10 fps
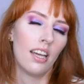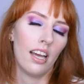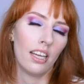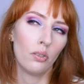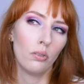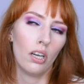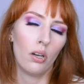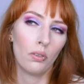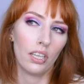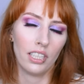I do
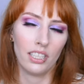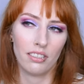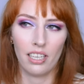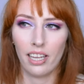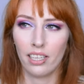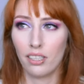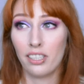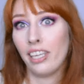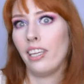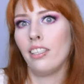know that it's like a
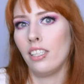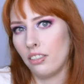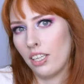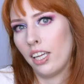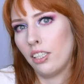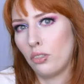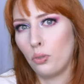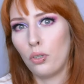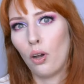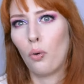thing these days
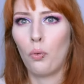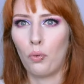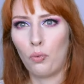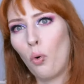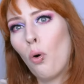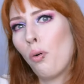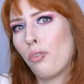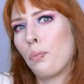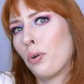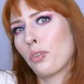to go off
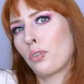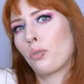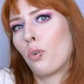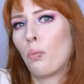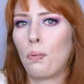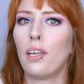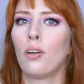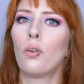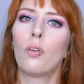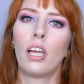the birth control
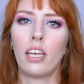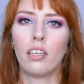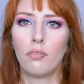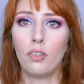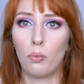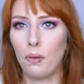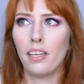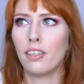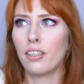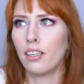pill and feel
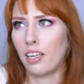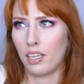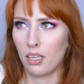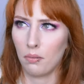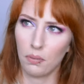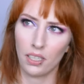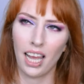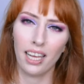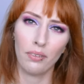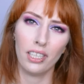better. Um, but
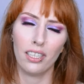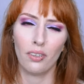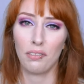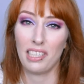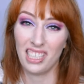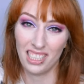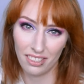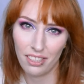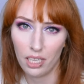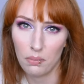I really don't have anything to
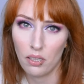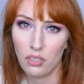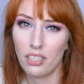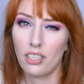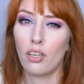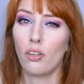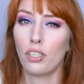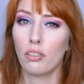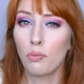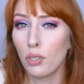say about that and I
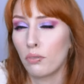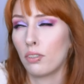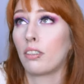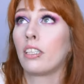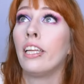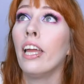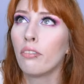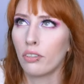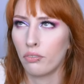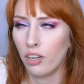can't give,
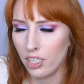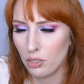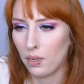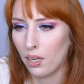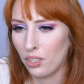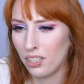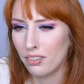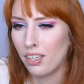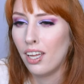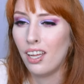give advice about
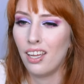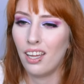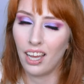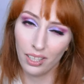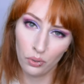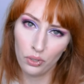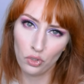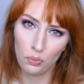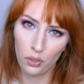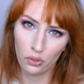it. I do
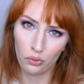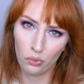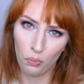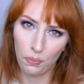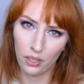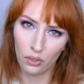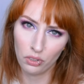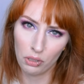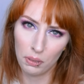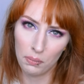use a birth control pill
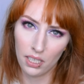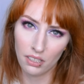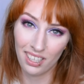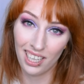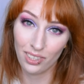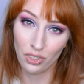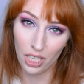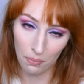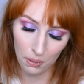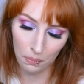simply because I like to
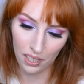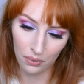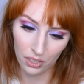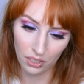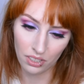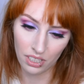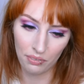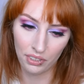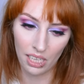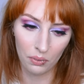skip my periods
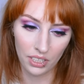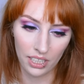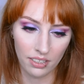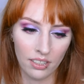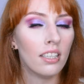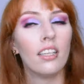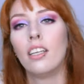every now and then.